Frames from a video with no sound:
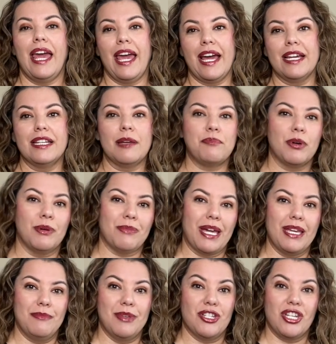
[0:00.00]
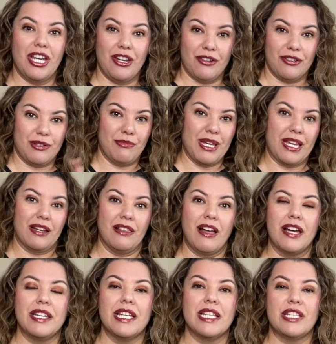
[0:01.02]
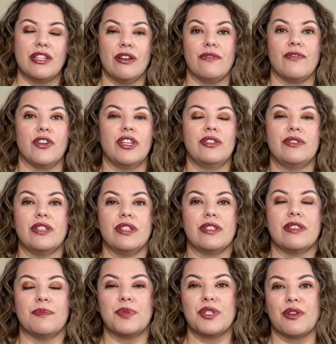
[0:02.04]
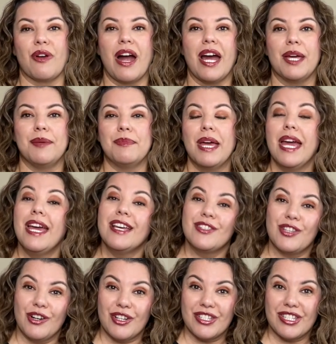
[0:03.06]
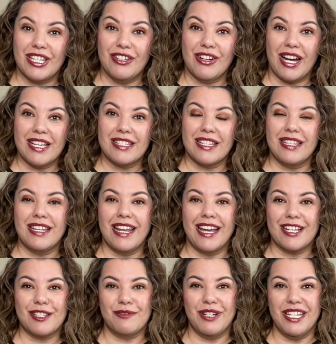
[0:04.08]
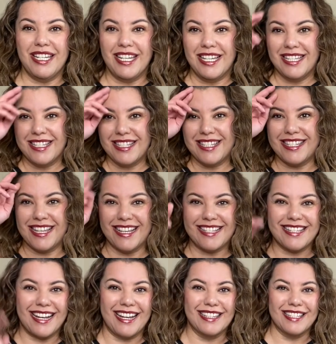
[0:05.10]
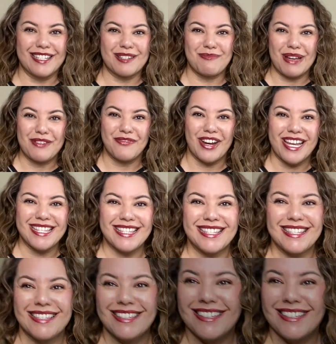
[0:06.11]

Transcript: and I put my image here to make it a lot easier for you to subscribe. So I'll see you guys in the next one. Stay stylish, my friends.